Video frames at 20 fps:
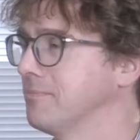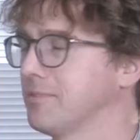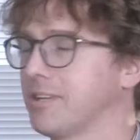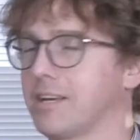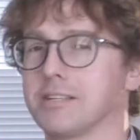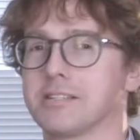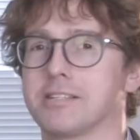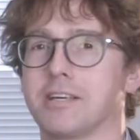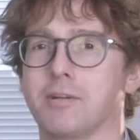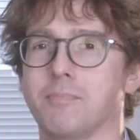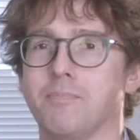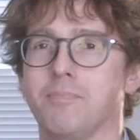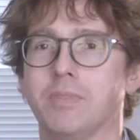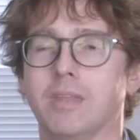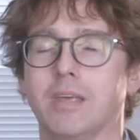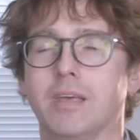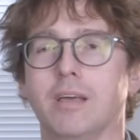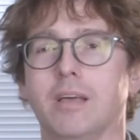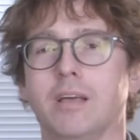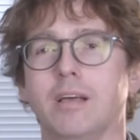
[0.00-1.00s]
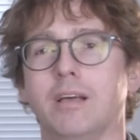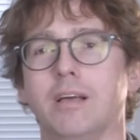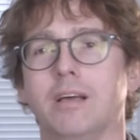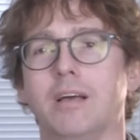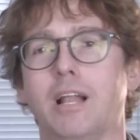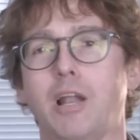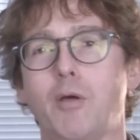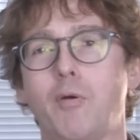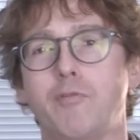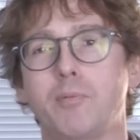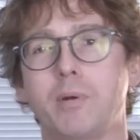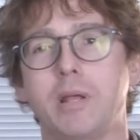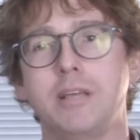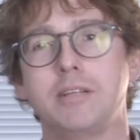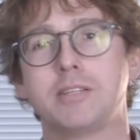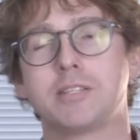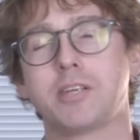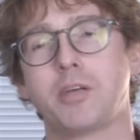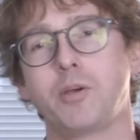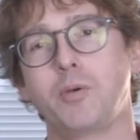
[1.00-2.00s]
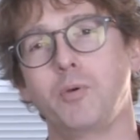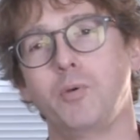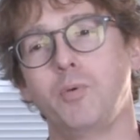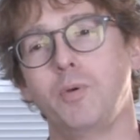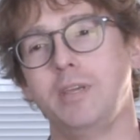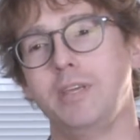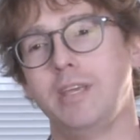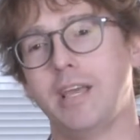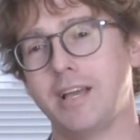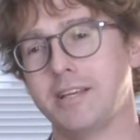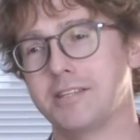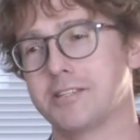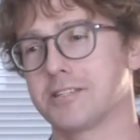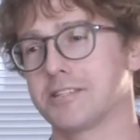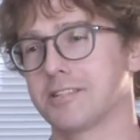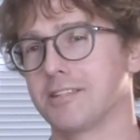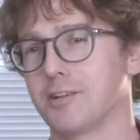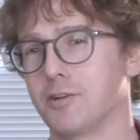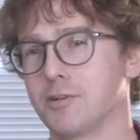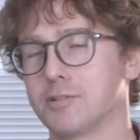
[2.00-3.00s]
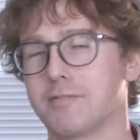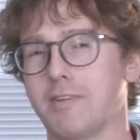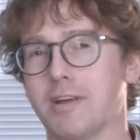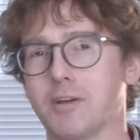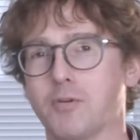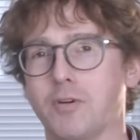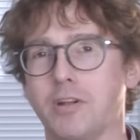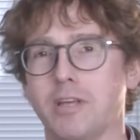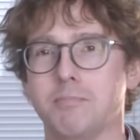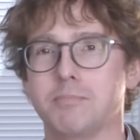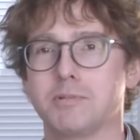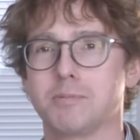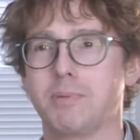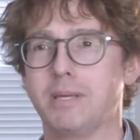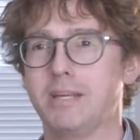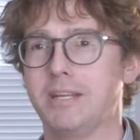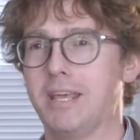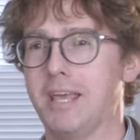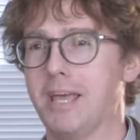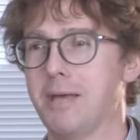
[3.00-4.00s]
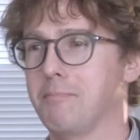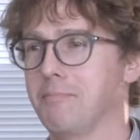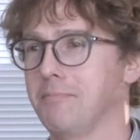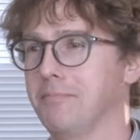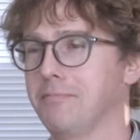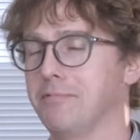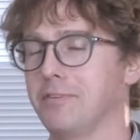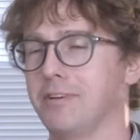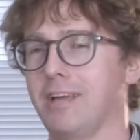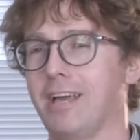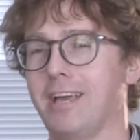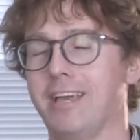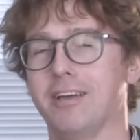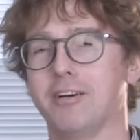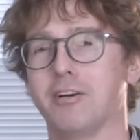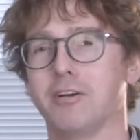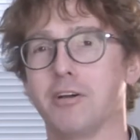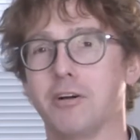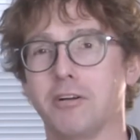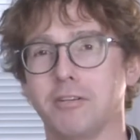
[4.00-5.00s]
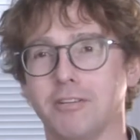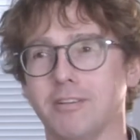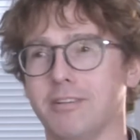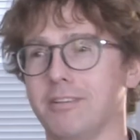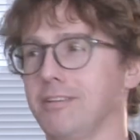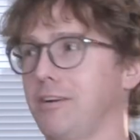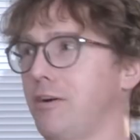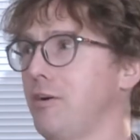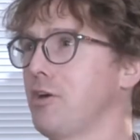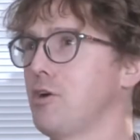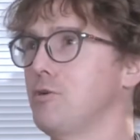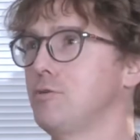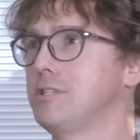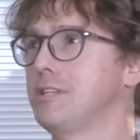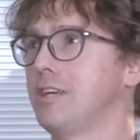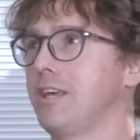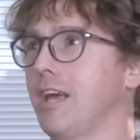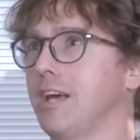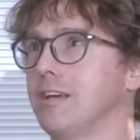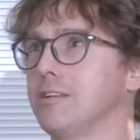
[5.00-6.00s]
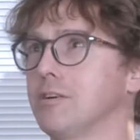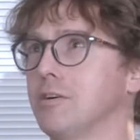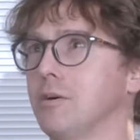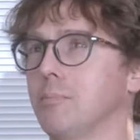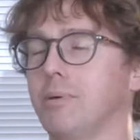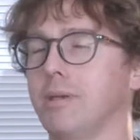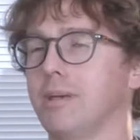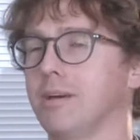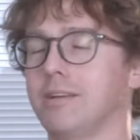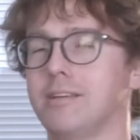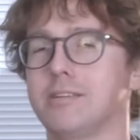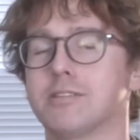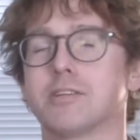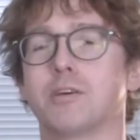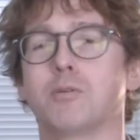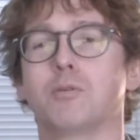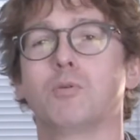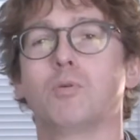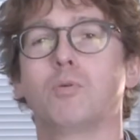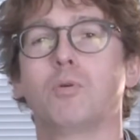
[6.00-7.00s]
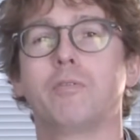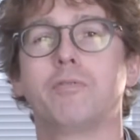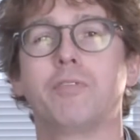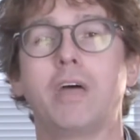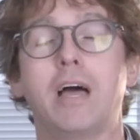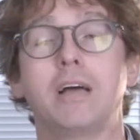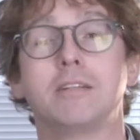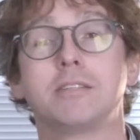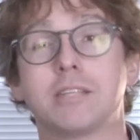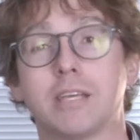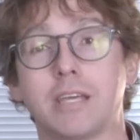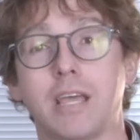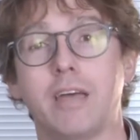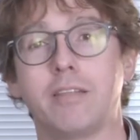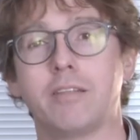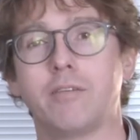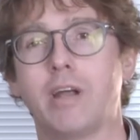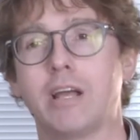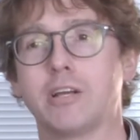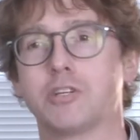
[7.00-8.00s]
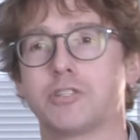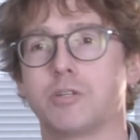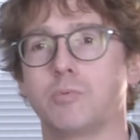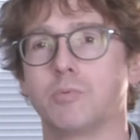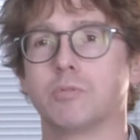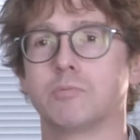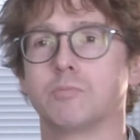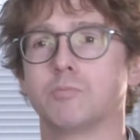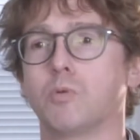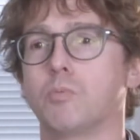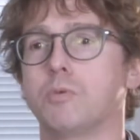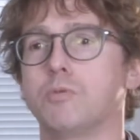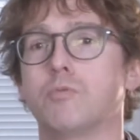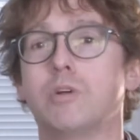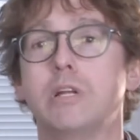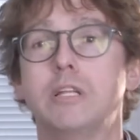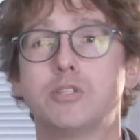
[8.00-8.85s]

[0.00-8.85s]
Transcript: thanks Adam. Hello everybody, so yes, lots of acronyms, BDM for AI, IoT and RPA. So all of that together, actually what we're really